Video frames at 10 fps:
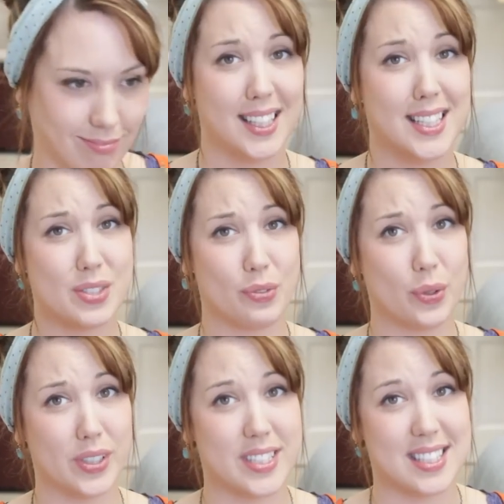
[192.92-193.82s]
This, of
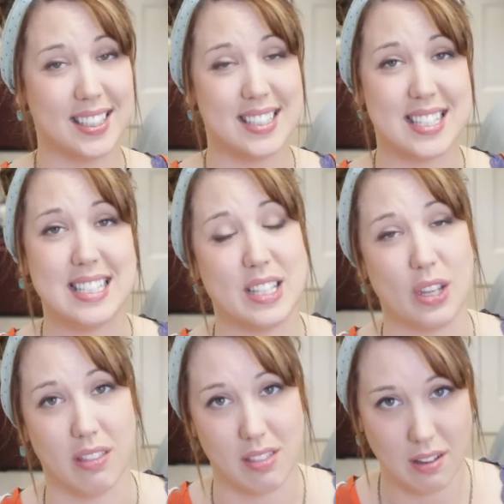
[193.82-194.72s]
course, is easy
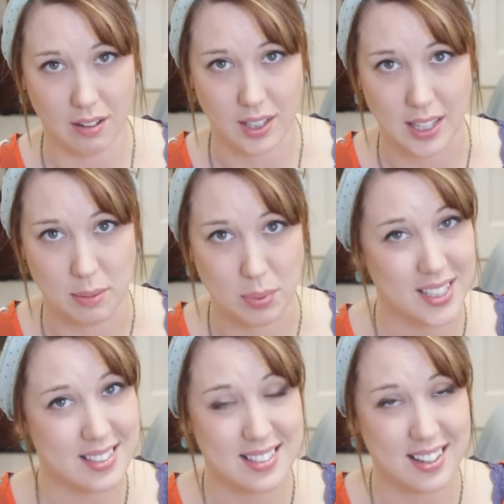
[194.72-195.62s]
in theory, but
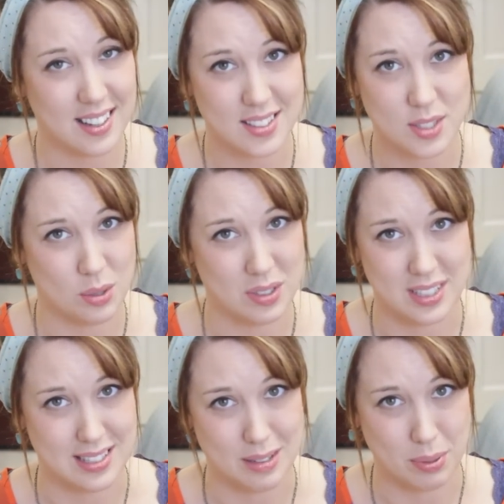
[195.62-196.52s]
it's not so
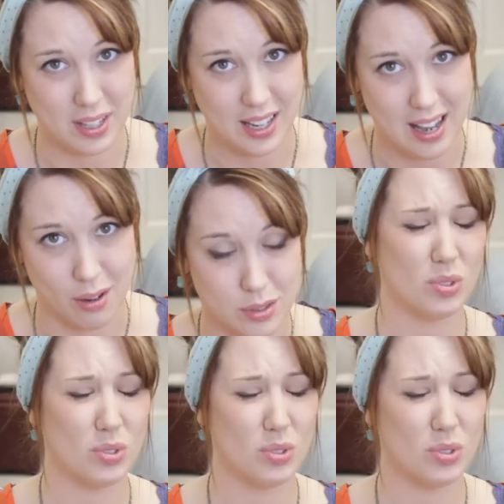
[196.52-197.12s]
easy to play out.